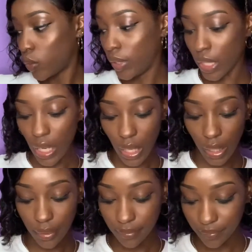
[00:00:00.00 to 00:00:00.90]
yeah.
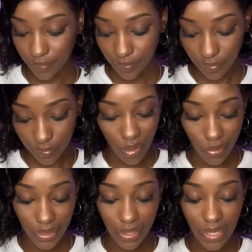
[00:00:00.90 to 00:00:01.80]
But
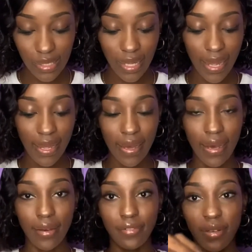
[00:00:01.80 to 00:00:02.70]
the next thing I have,